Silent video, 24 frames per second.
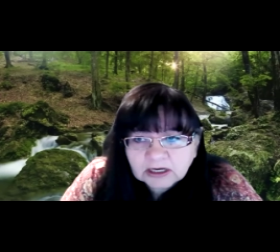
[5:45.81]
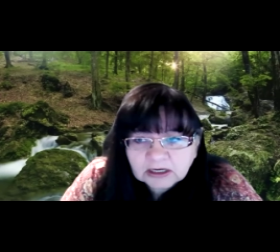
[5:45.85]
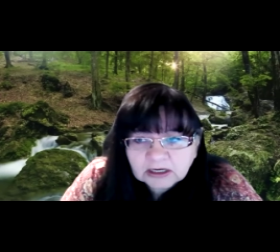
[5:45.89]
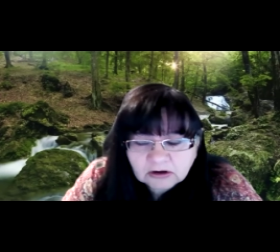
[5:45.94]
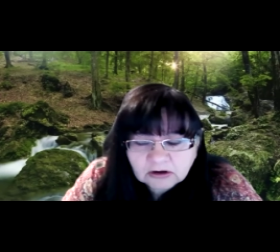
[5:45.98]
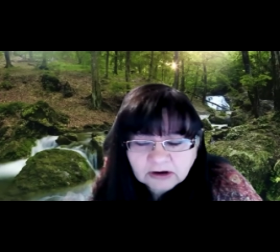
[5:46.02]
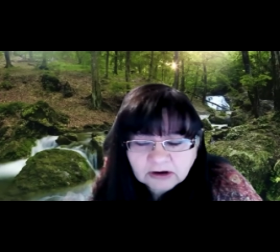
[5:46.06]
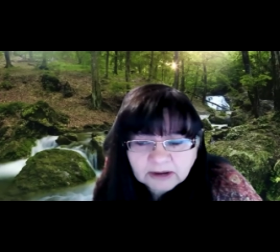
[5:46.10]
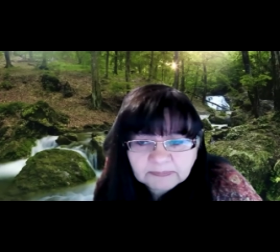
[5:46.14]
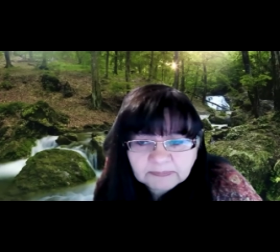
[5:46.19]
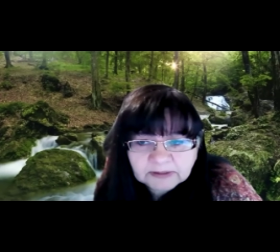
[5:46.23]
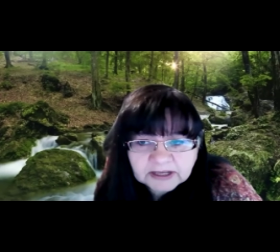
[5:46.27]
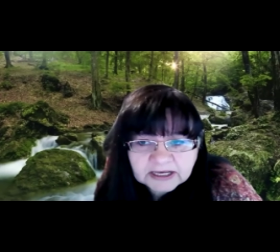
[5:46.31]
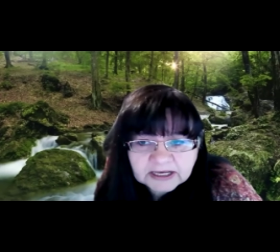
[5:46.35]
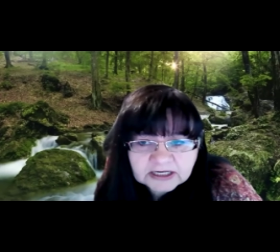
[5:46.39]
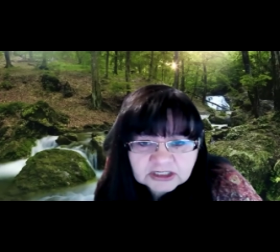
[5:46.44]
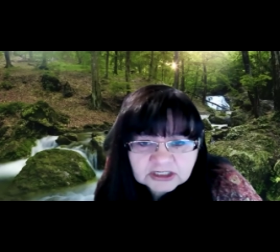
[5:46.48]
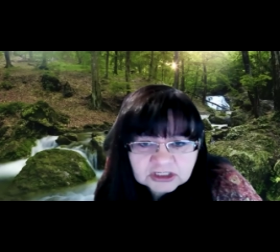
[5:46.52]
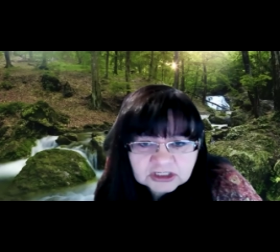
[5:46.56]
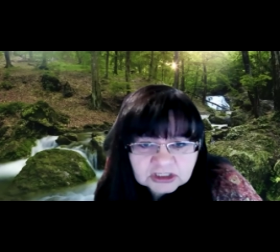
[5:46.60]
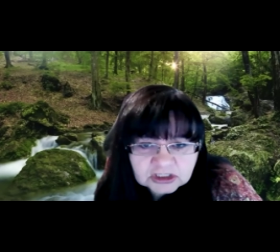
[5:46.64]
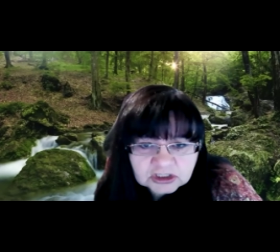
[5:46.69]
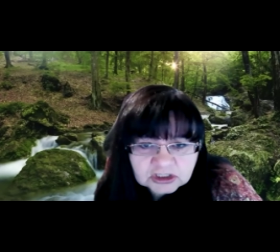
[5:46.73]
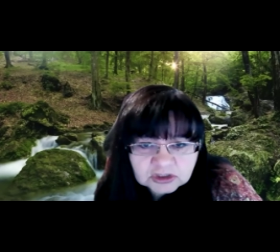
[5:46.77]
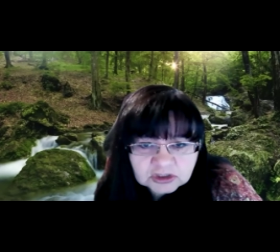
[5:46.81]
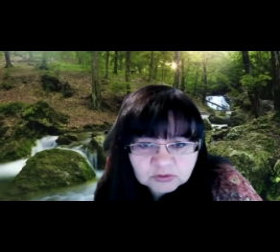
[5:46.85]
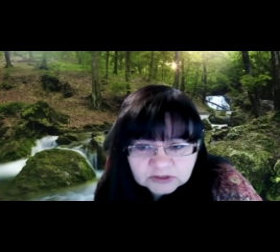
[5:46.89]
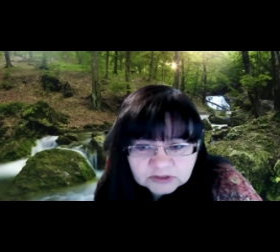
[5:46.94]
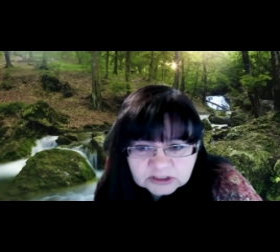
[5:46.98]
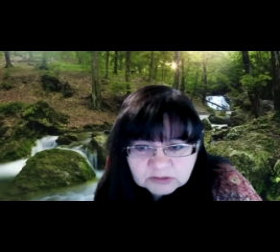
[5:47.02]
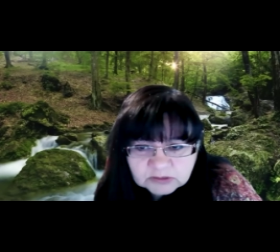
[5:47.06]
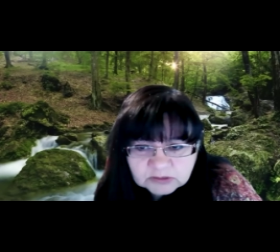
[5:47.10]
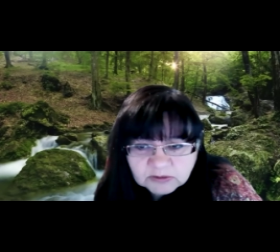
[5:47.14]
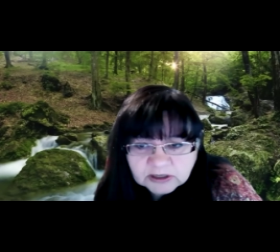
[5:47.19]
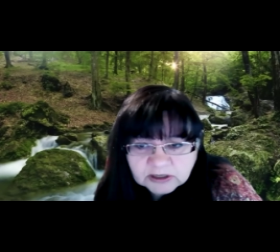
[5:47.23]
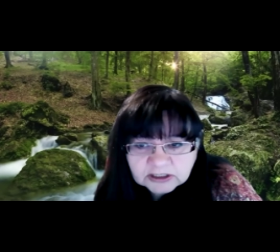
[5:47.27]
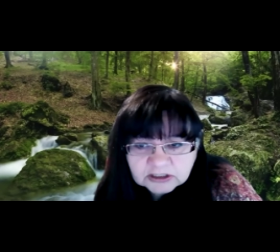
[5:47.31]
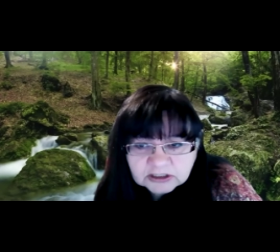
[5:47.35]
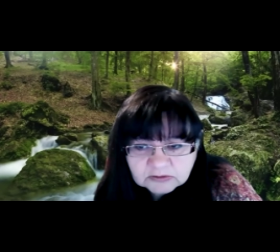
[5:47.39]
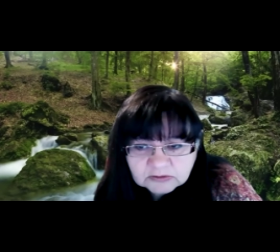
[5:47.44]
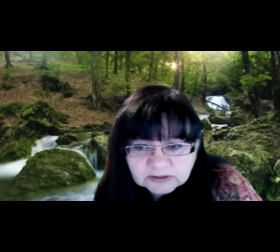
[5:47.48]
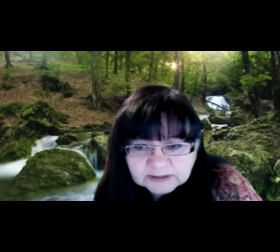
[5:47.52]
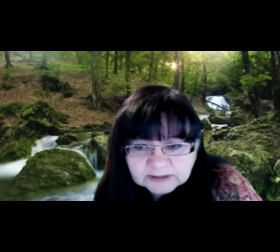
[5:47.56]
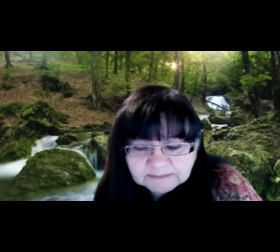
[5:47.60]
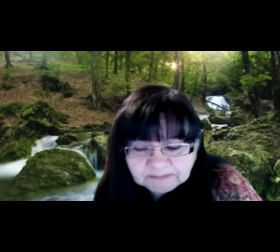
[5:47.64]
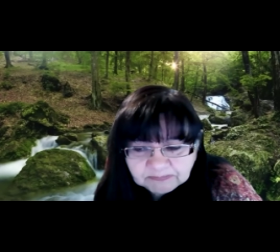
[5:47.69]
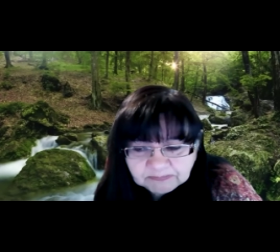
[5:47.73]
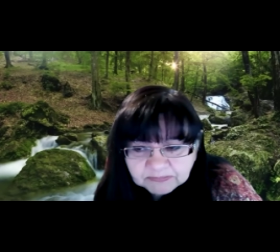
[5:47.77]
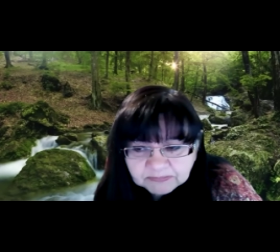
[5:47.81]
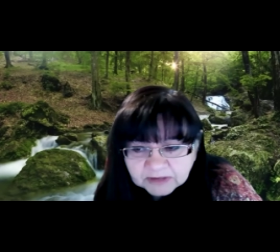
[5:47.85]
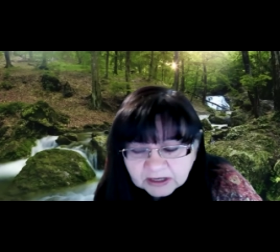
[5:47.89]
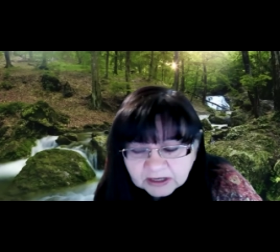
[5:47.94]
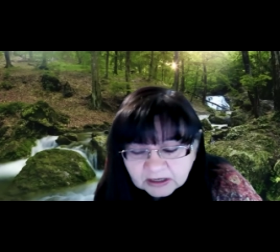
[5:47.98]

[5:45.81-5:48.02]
in your application did you respond to it?